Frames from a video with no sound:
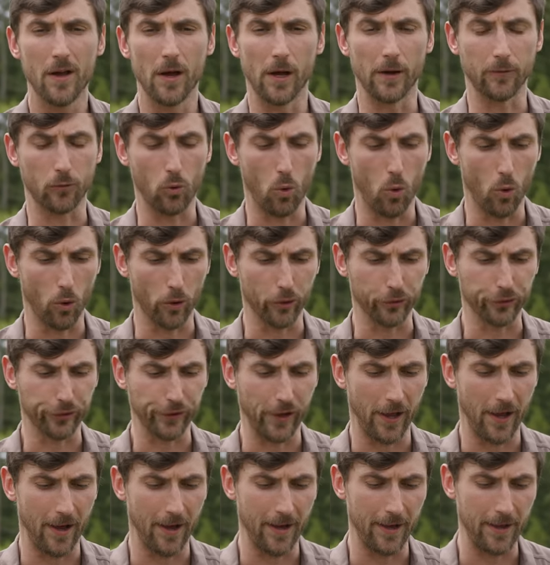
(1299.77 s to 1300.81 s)
Of course,
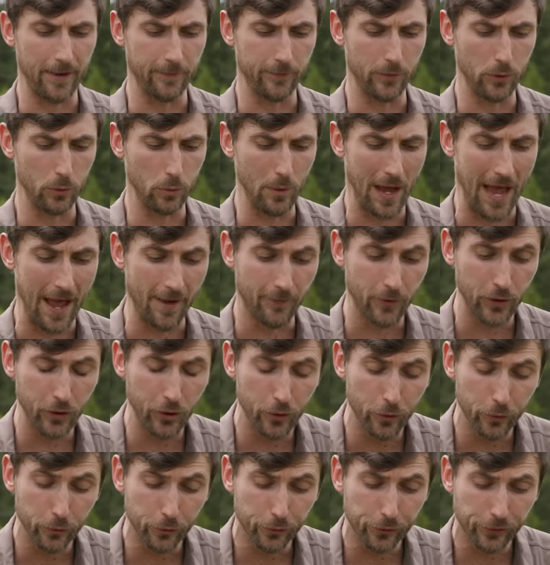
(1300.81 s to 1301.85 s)
uh, if you haven't
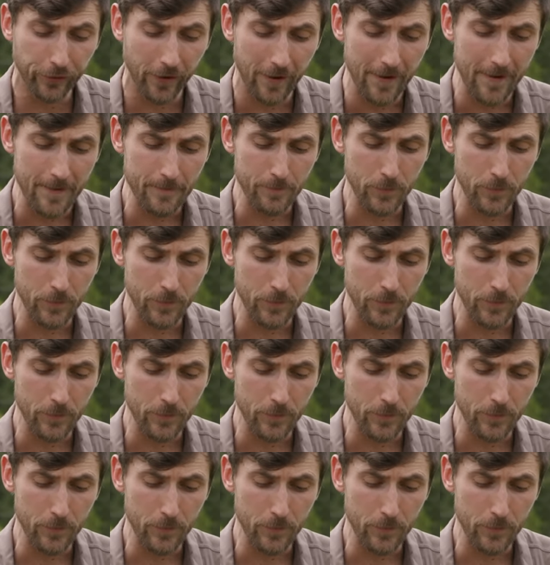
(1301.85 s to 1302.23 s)
used,